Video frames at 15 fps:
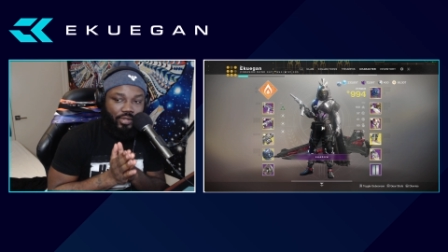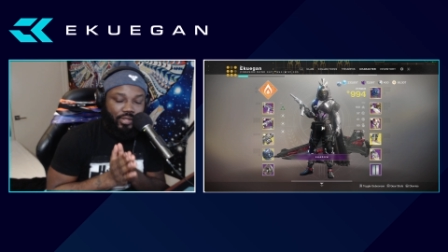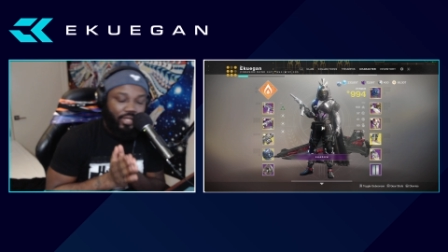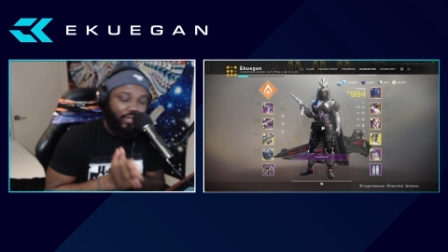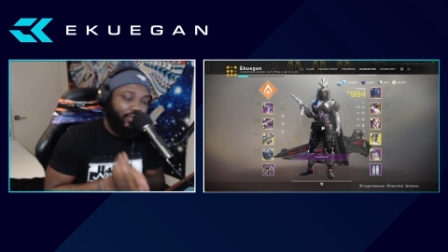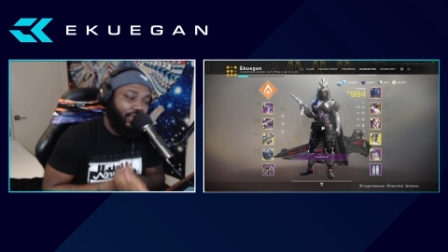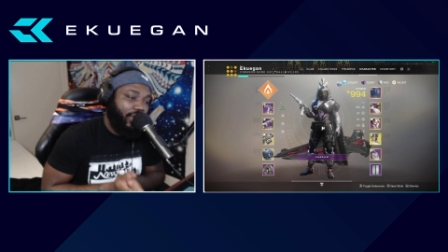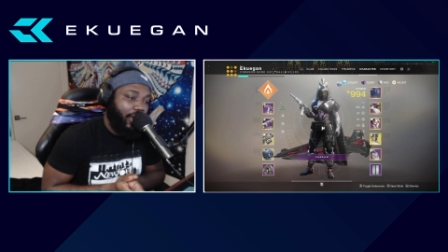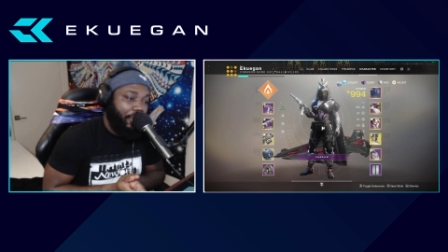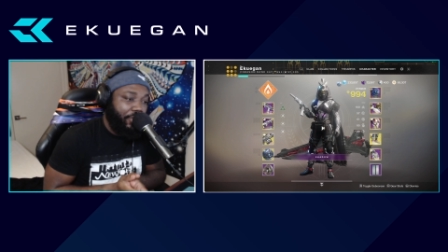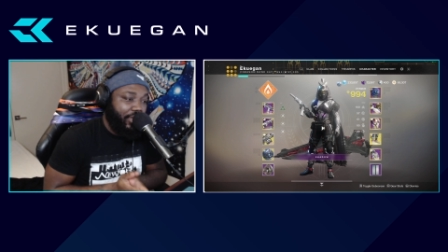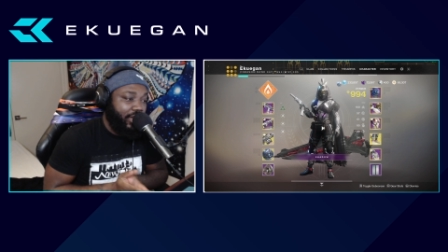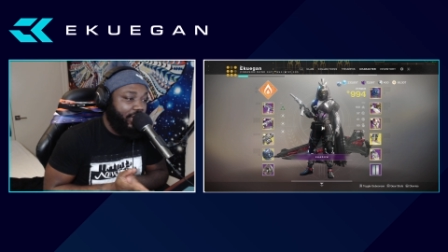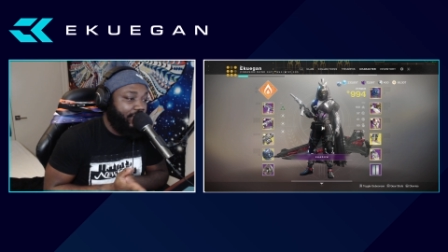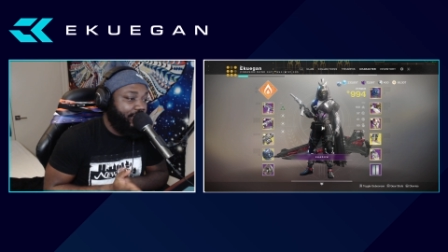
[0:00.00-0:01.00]
Thank you for
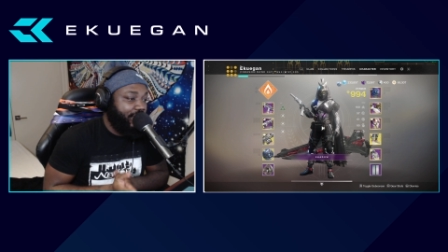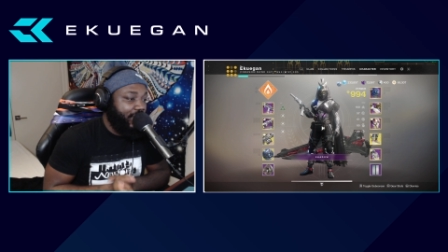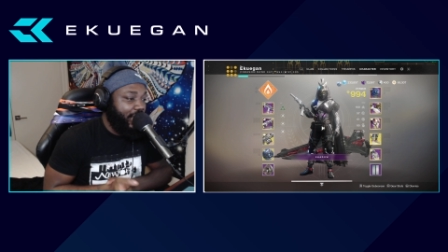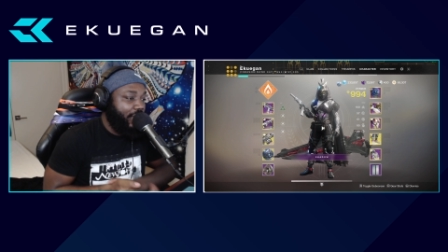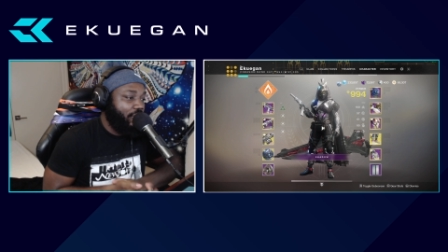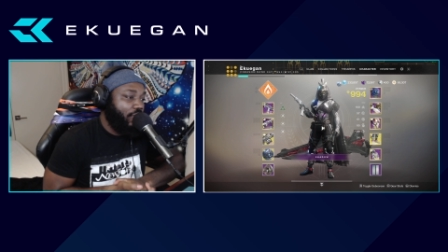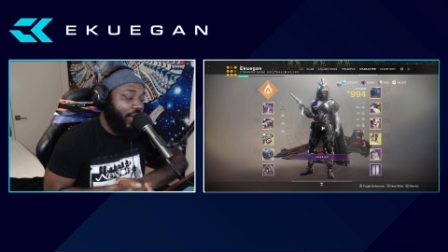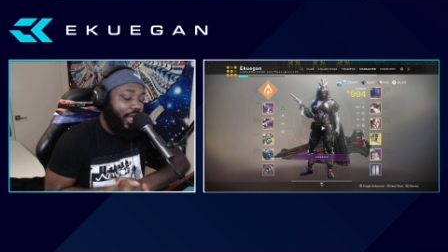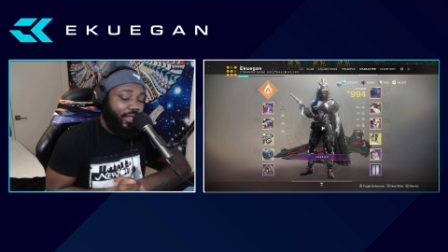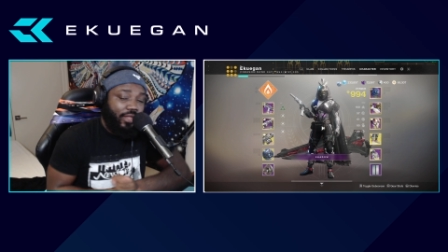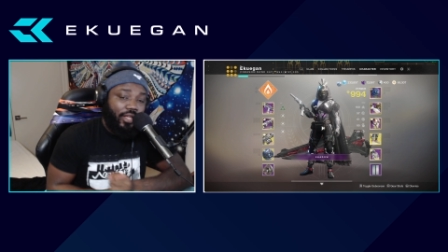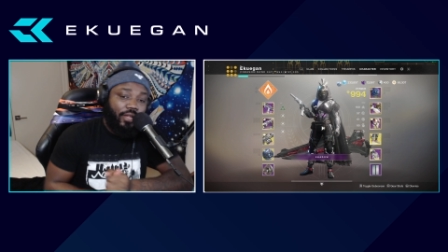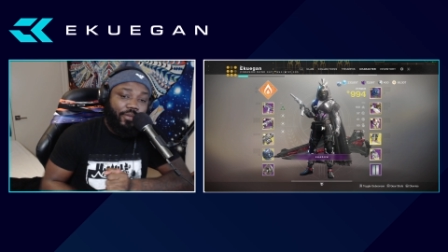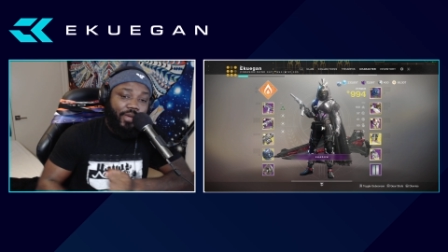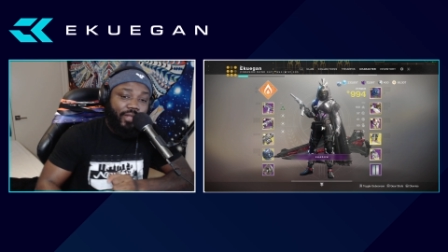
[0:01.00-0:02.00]
coming in and seeing what I
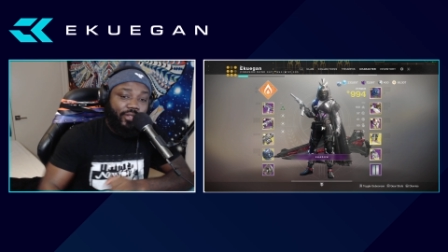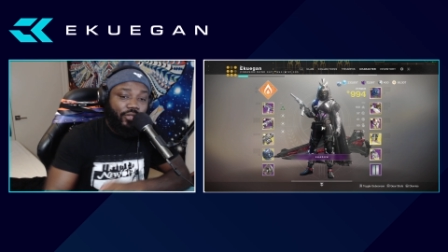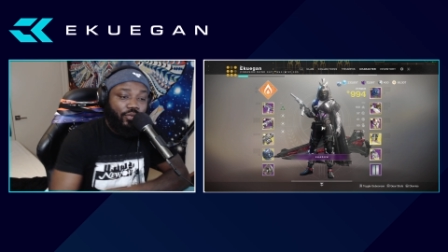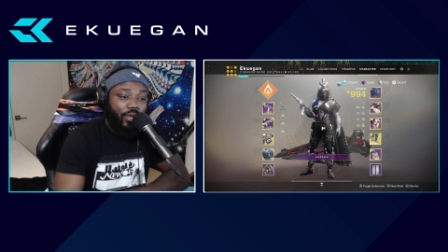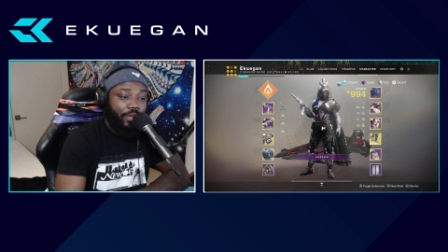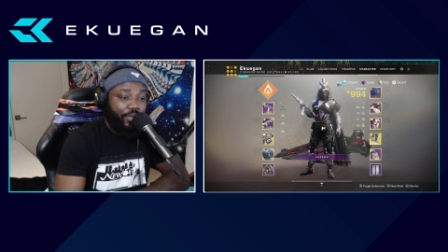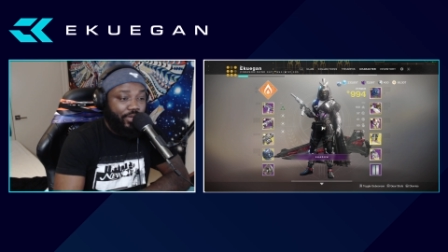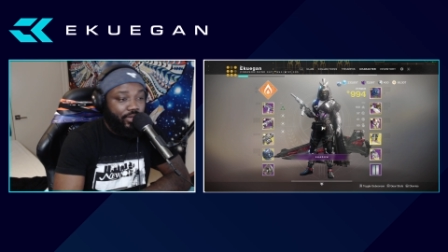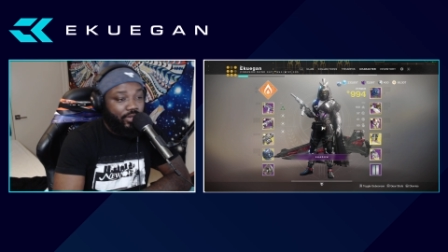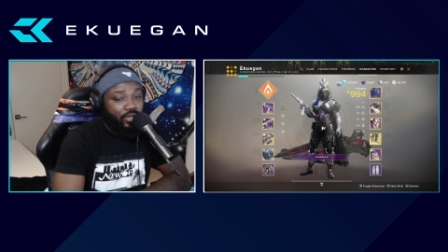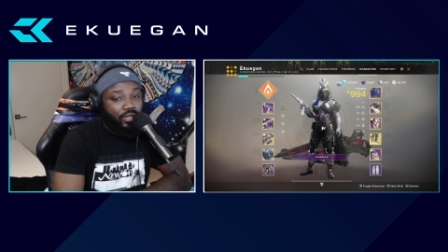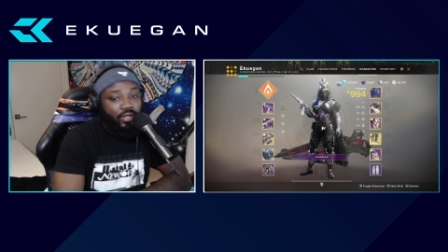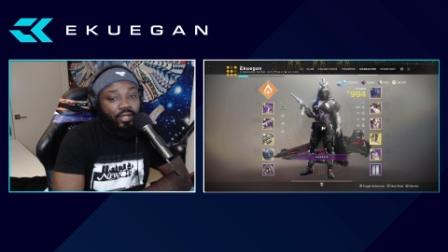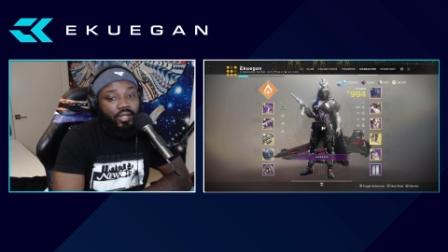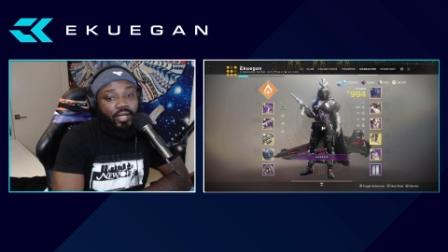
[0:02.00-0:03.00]
think about this weapon.
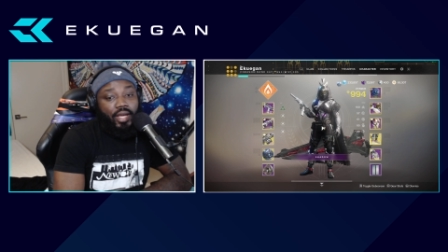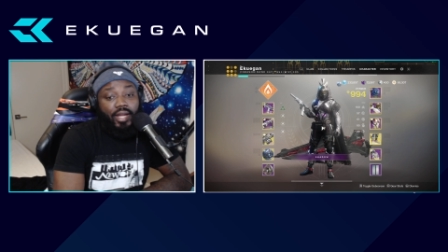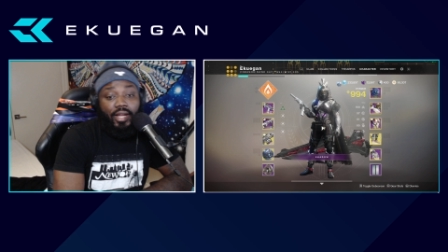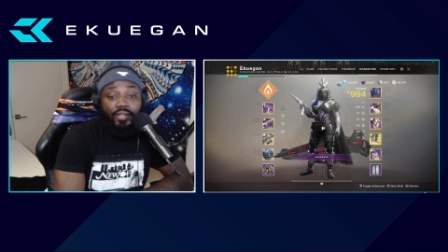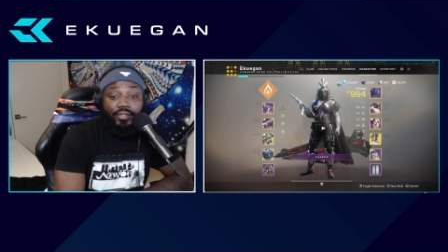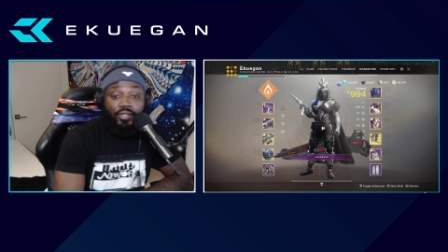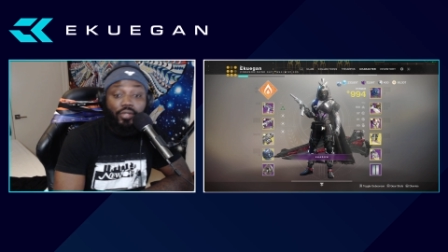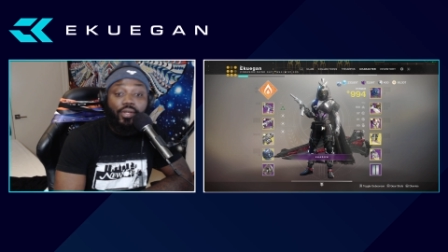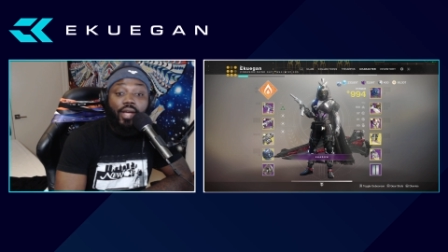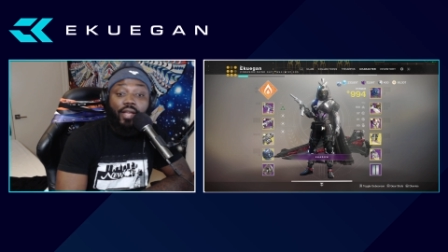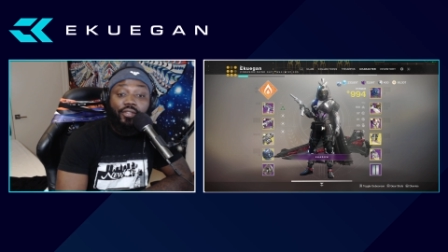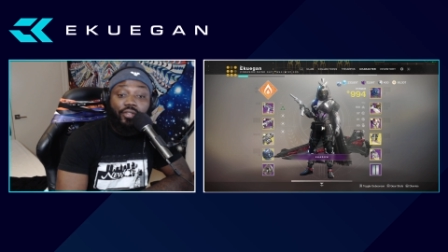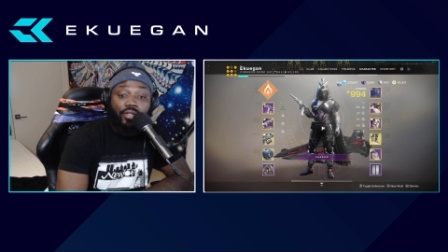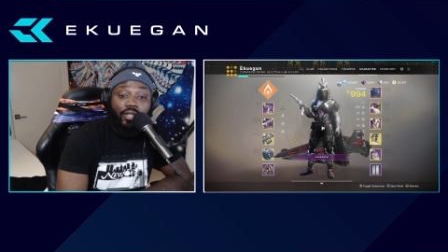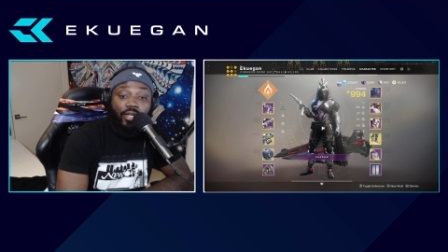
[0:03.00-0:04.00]
And I'll see you
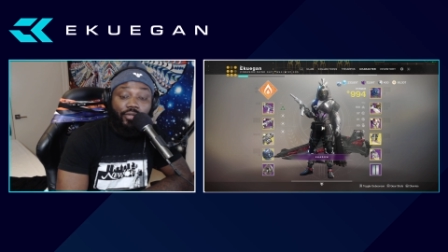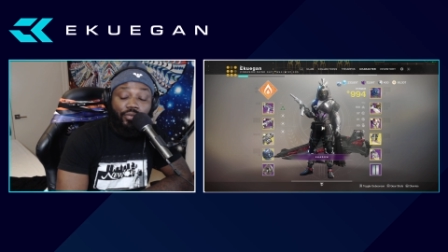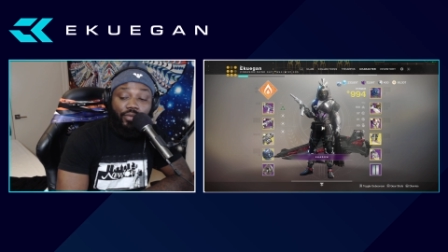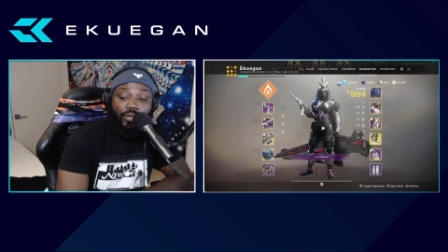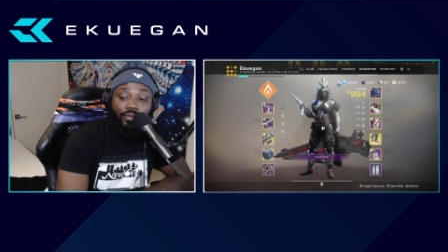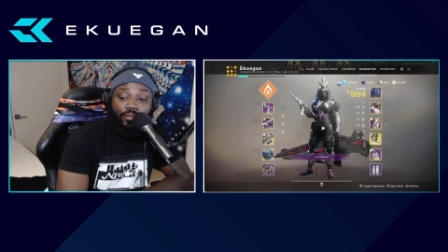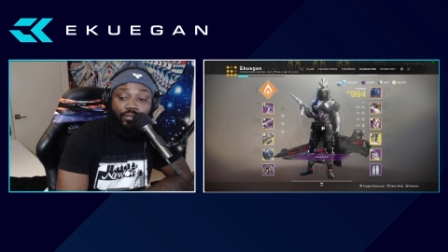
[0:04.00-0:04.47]
guys on the next one.